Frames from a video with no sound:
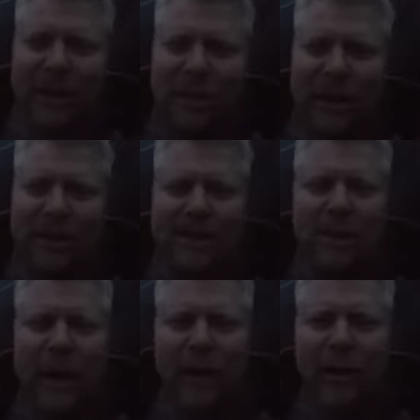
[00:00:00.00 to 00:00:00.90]
right?
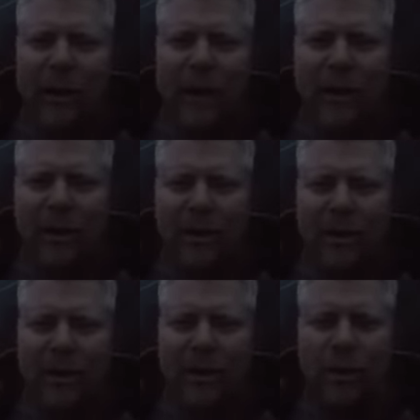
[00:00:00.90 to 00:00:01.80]
So, healthcare,
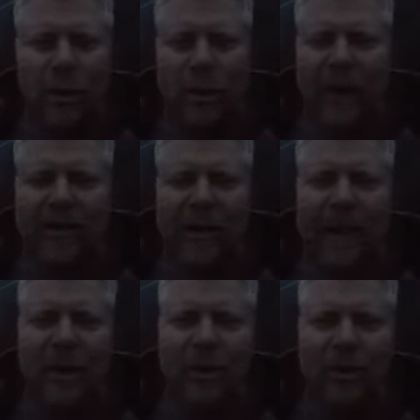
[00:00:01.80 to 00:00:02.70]
what do we have
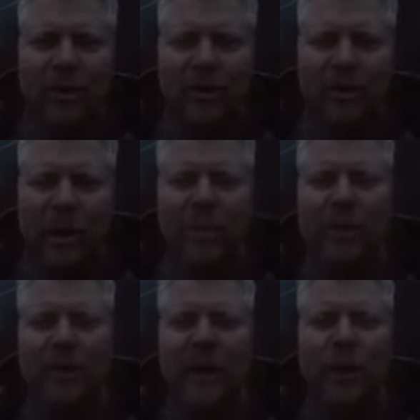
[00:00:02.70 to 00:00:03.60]
now, right?
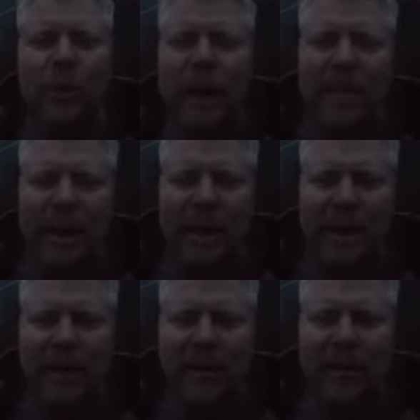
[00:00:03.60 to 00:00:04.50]
We've got
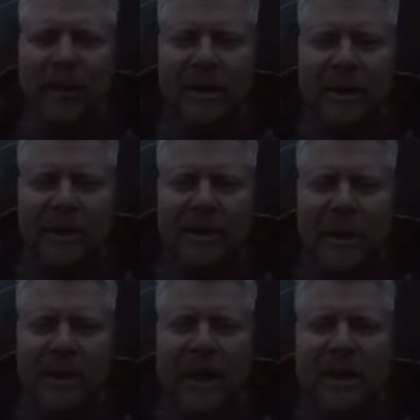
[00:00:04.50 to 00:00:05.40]
Obamacare,
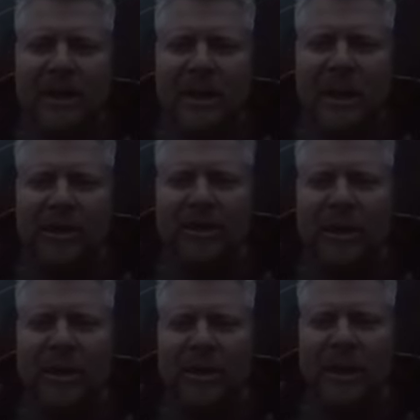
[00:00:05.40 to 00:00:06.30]
and that is
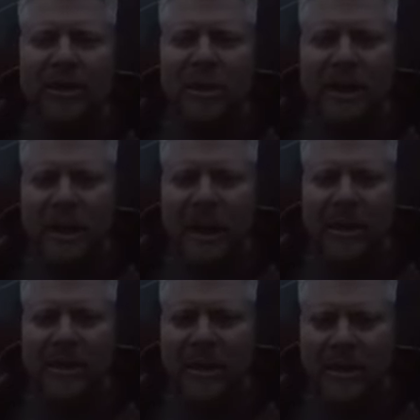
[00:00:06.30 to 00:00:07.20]
government
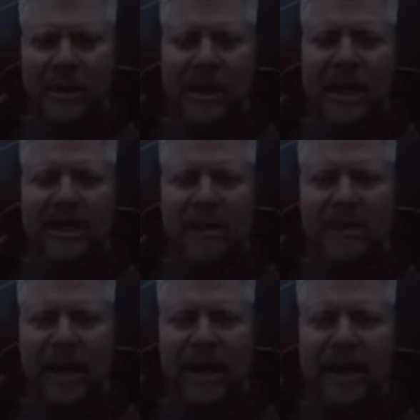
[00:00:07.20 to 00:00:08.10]
subsidized, subsidized
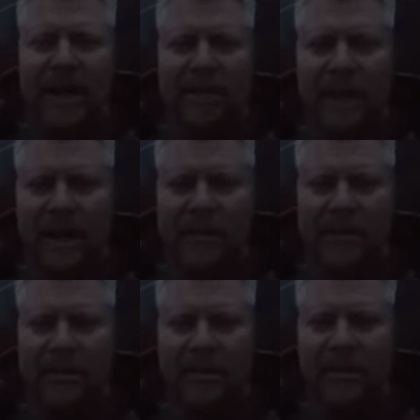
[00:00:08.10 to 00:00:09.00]
medica-
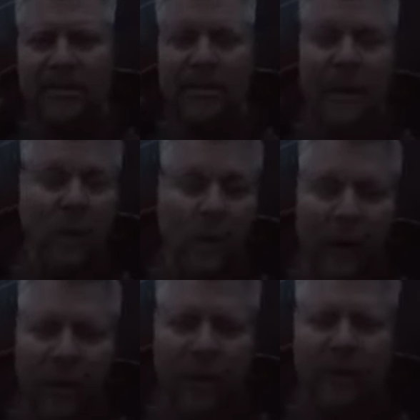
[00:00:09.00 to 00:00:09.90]
medicine, medical
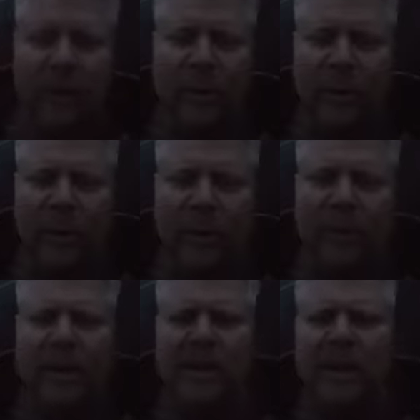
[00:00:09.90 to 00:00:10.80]
care, whatever you want to call
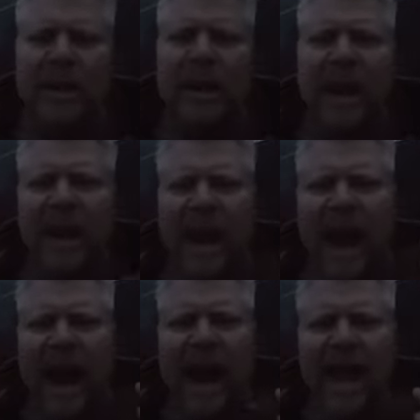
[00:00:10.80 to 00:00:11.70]
it. And
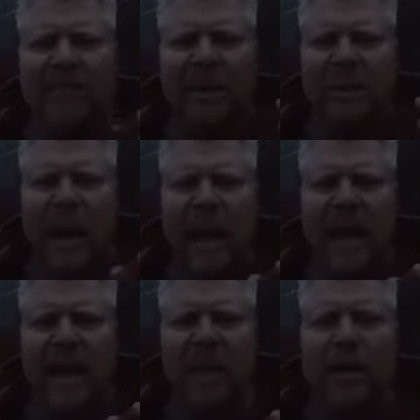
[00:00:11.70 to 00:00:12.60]
I have to
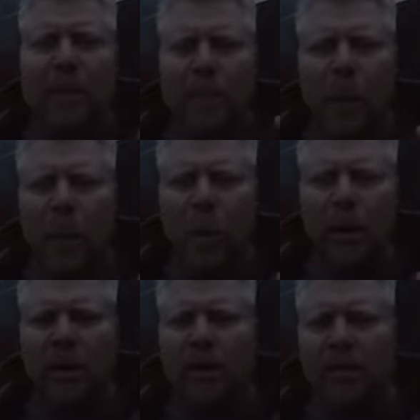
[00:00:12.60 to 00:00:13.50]
pay
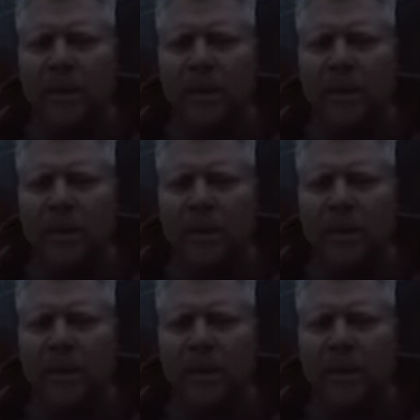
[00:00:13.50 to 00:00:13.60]
more